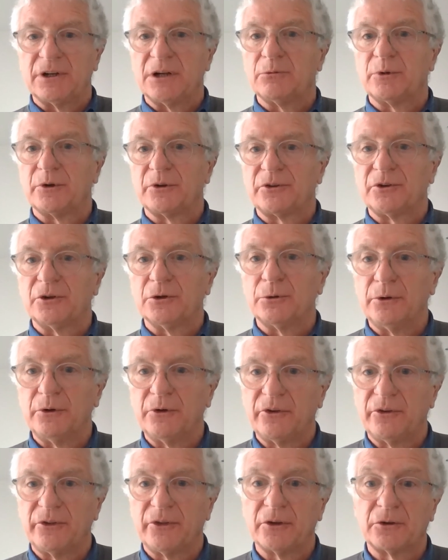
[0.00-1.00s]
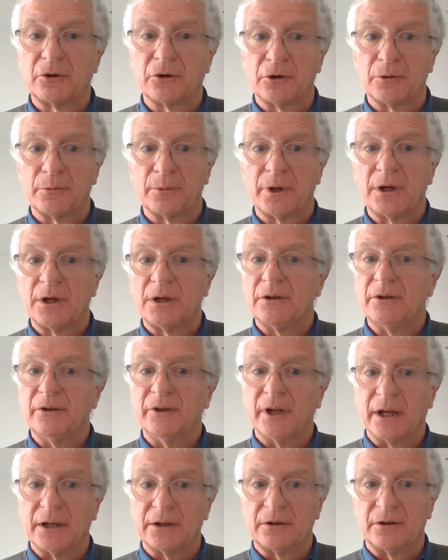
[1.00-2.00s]
and we're still using the term
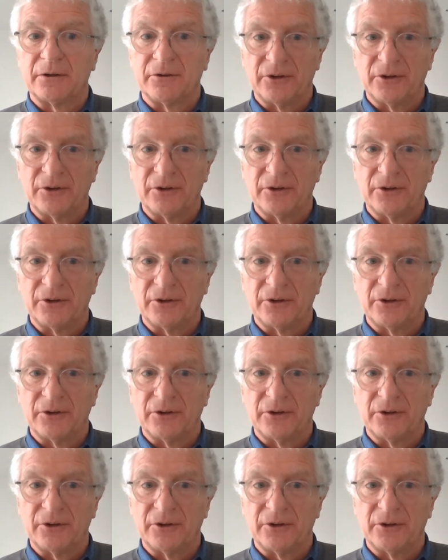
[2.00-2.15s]
net